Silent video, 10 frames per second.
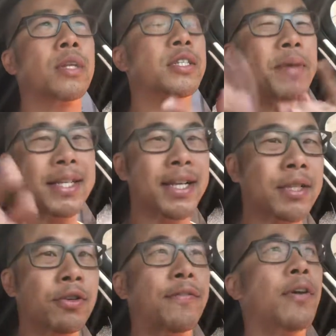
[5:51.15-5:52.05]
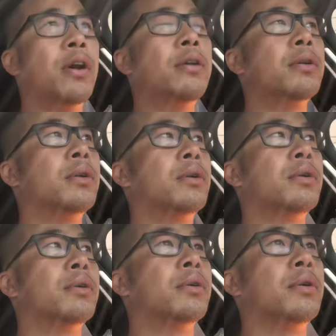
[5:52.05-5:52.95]
Does it make sense so far?
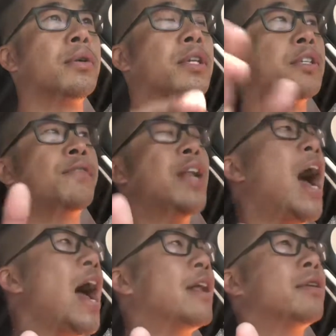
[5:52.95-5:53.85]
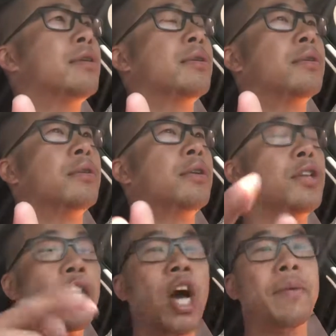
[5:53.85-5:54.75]
Because if not,
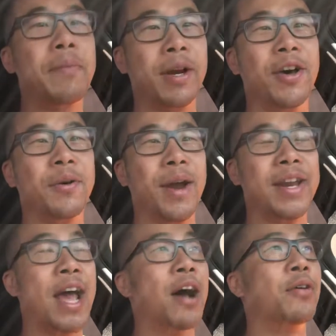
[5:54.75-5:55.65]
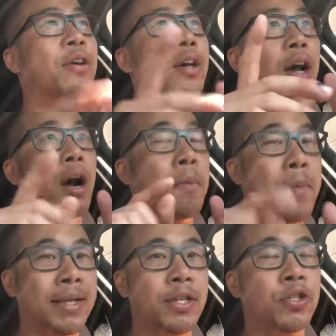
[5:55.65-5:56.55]
you can comment below right now. I'll
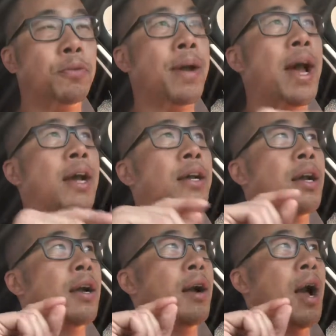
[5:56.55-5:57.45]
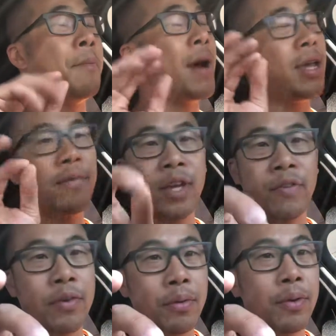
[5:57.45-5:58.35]
message you back. I might even
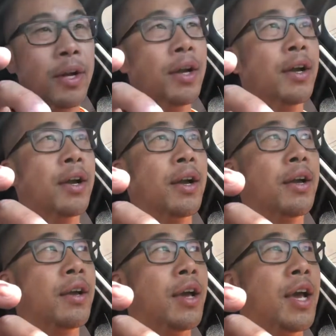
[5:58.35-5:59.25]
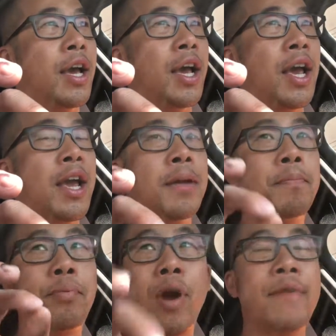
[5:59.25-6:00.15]
give you a
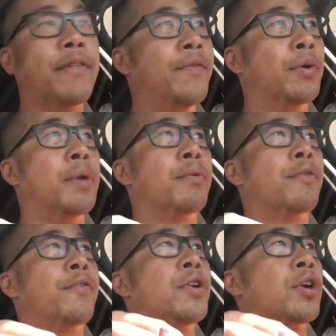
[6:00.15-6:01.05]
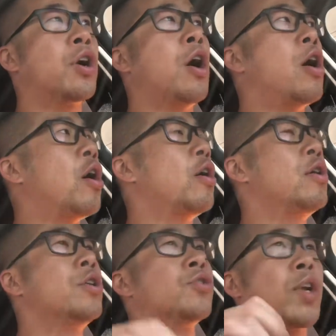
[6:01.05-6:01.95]
private phone number for you to call
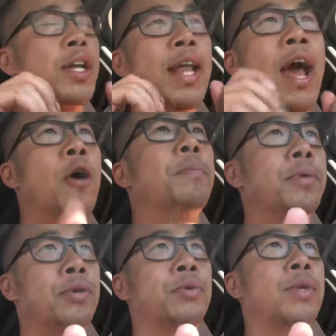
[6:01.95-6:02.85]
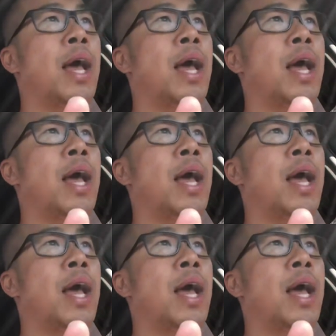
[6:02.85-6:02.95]
so I can help you through